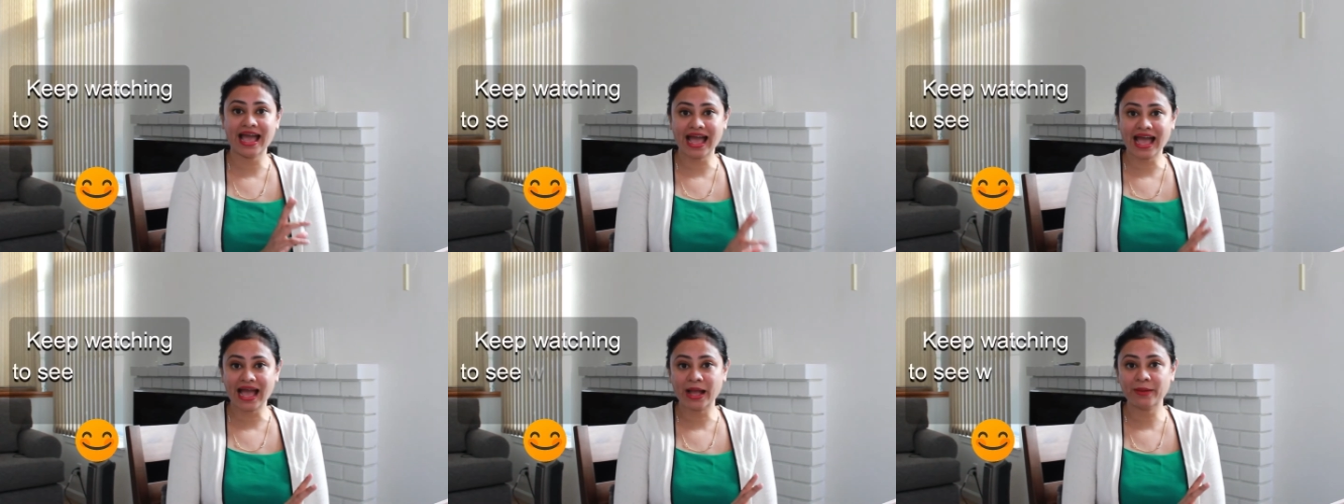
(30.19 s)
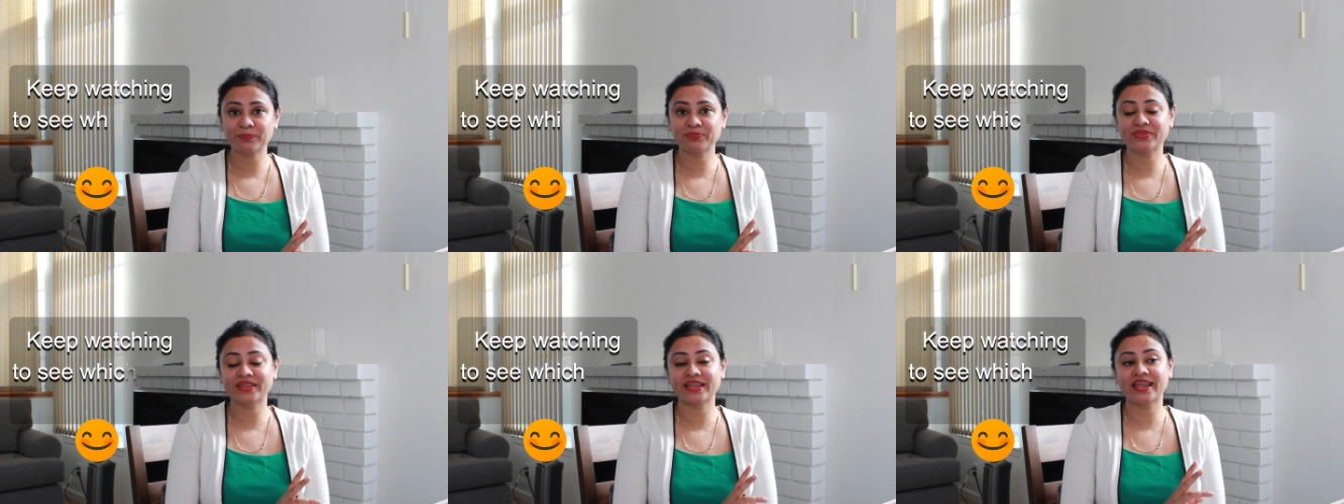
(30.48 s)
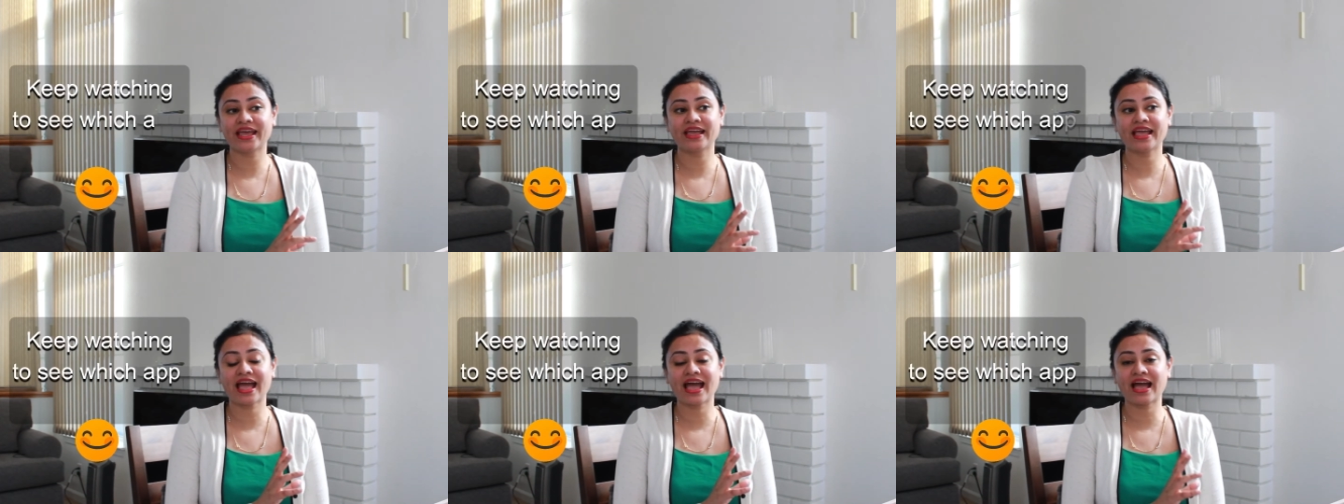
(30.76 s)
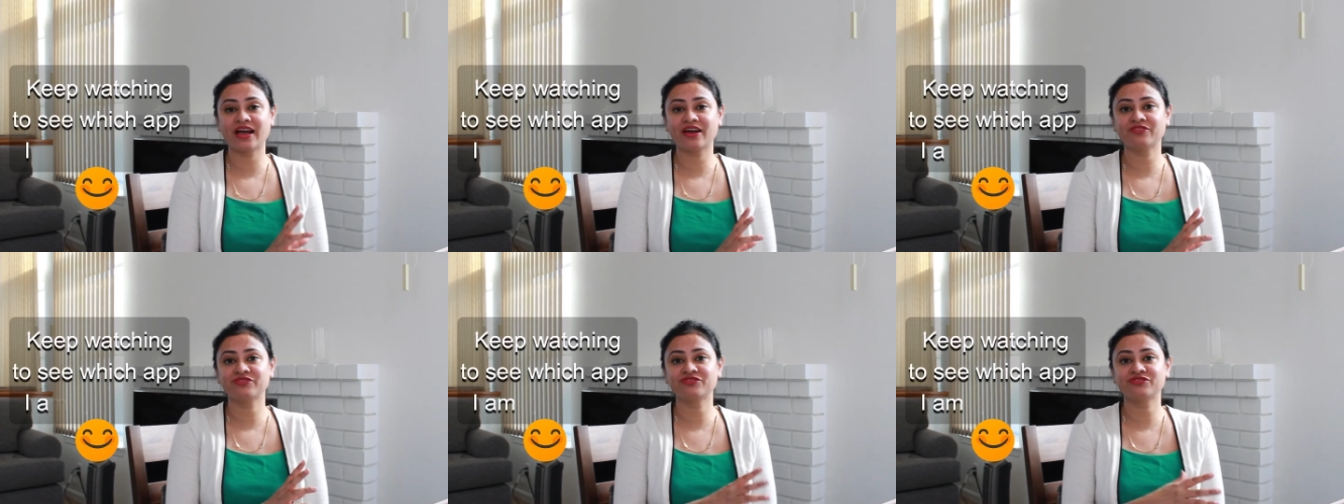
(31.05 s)
app that I
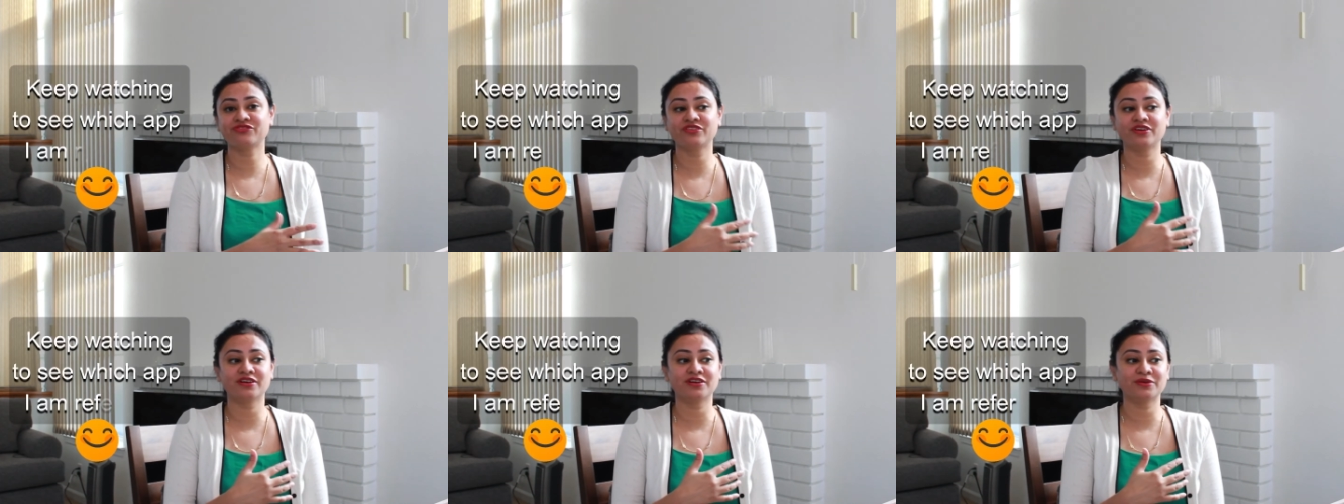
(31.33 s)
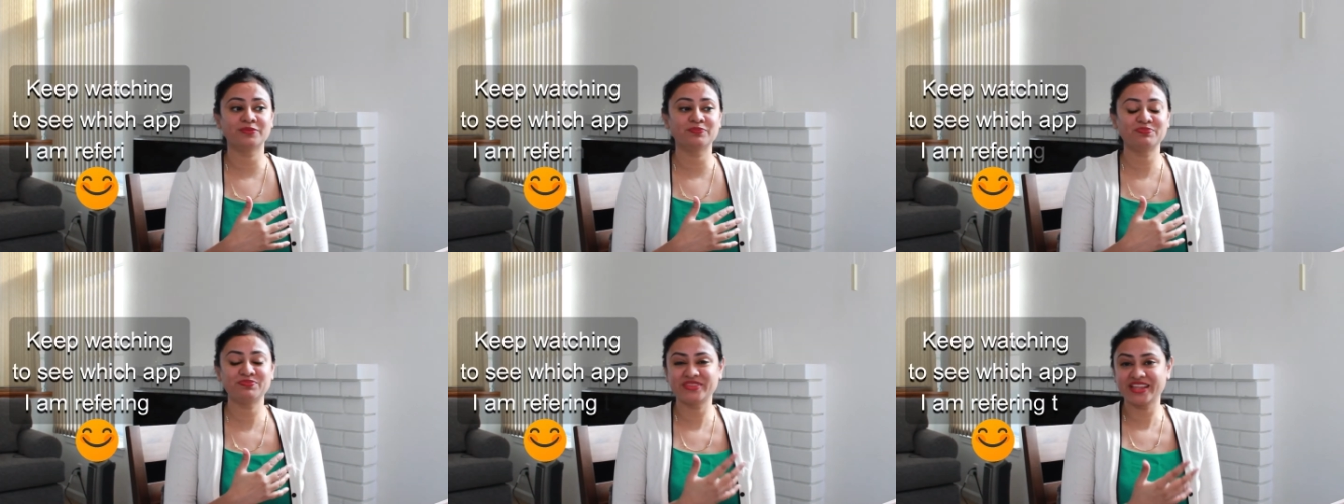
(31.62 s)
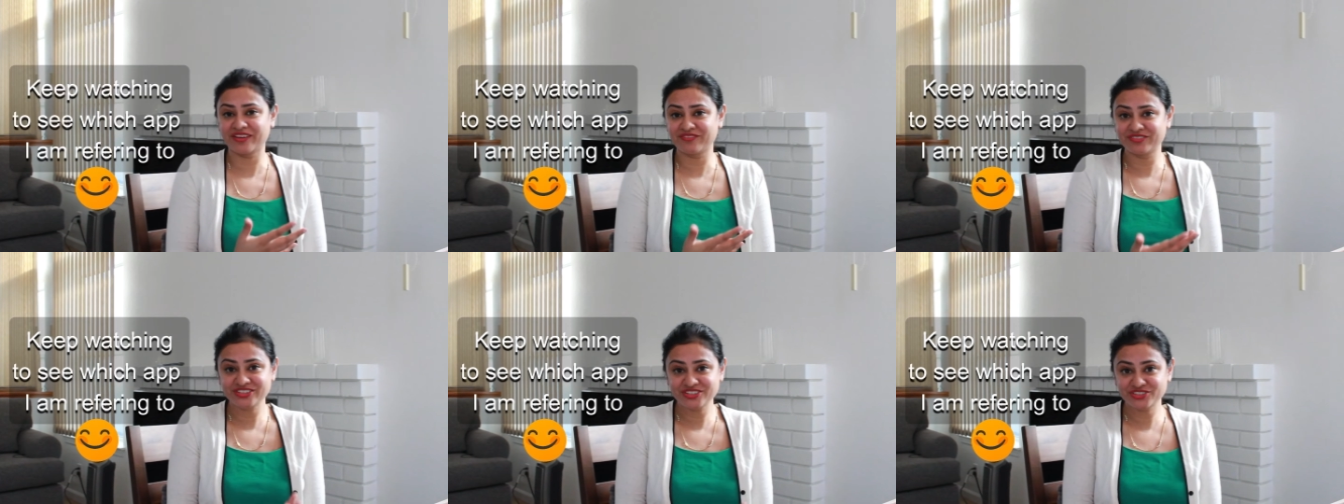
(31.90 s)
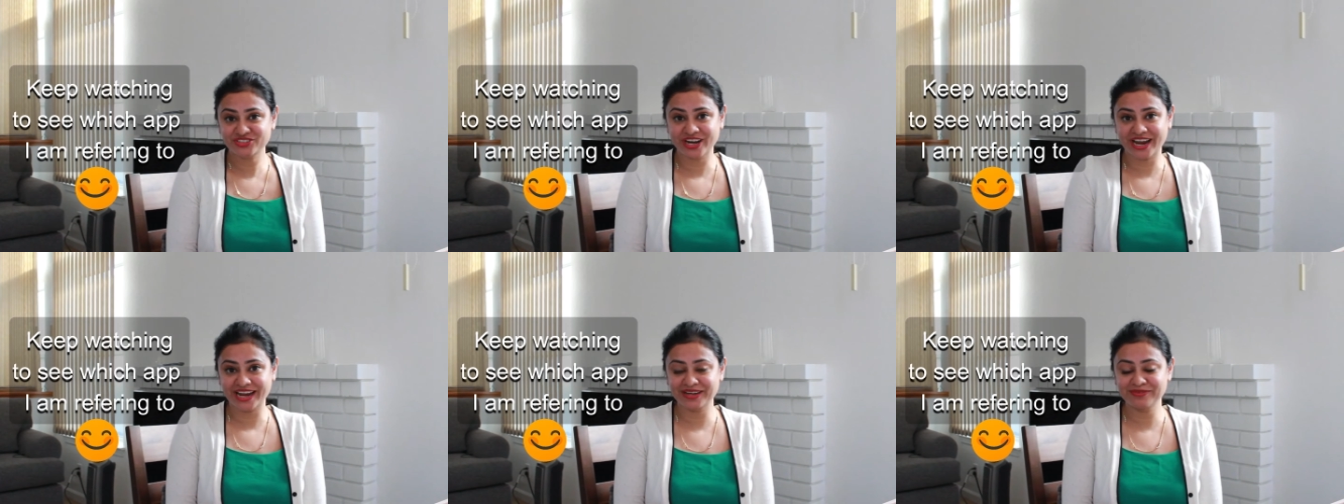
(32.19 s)
have never
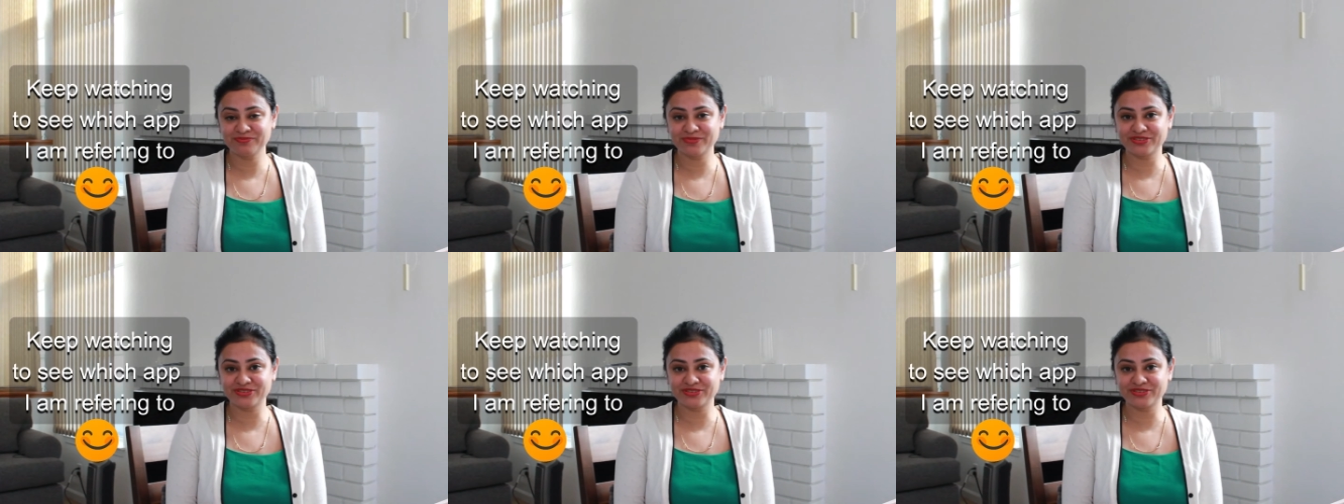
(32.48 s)
tried